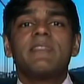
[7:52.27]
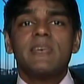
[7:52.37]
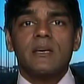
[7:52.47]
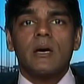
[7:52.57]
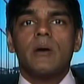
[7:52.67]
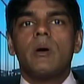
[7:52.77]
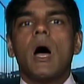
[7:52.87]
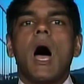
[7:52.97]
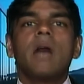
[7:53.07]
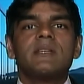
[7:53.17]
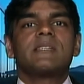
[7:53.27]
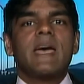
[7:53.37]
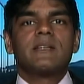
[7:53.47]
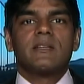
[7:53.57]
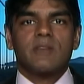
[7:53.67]
I think uh,
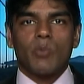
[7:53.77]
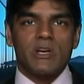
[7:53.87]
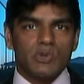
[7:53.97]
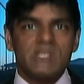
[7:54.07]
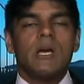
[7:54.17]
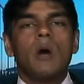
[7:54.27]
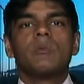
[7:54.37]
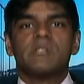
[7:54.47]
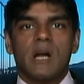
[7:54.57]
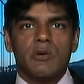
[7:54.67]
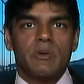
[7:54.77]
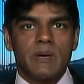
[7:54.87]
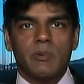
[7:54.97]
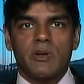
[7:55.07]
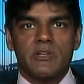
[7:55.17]
understanding that when you see homeless and hungry
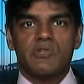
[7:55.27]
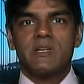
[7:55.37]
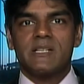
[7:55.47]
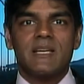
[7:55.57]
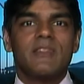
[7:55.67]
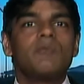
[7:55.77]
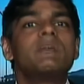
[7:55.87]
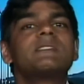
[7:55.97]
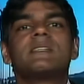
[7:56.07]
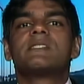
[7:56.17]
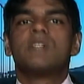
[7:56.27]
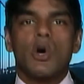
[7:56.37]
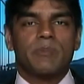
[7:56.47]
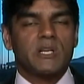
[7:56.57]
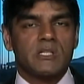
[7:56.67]
people on the streets, the reason is
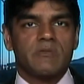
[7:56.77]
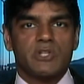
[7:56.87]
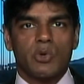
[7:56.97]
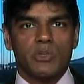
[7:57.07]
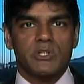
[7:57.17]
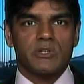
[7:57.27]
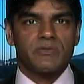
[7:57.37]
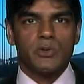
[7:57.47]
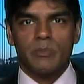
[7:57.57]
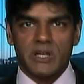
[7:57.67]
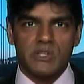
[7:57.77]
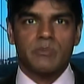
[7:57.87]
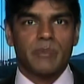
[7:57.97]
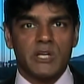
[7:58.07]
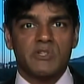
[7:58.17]
not because of a shortage of food, because,
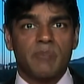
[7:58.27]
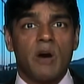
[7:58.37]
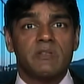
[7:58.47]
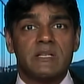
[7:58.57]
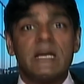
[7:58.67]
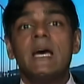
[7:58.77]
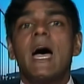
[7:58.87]
because of poverty.